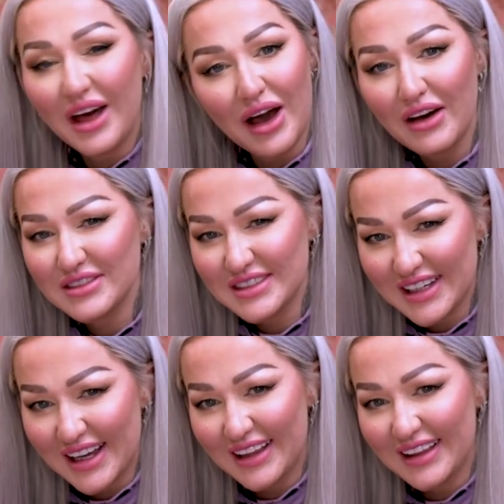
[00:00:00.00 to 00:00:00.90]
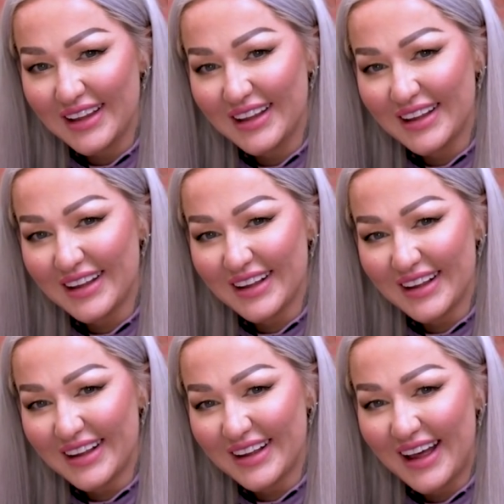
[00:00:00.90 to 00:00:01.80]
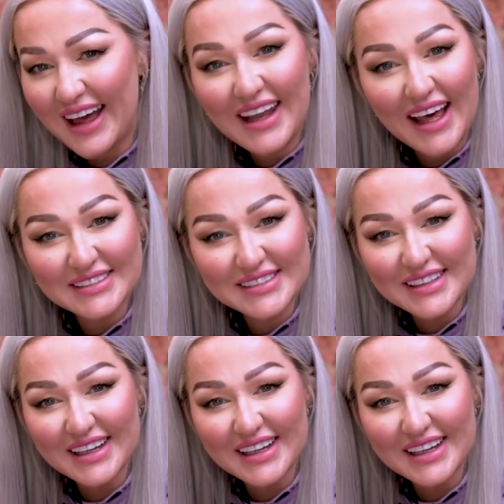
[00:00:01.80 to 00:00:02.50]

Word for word: without having to kill Annette.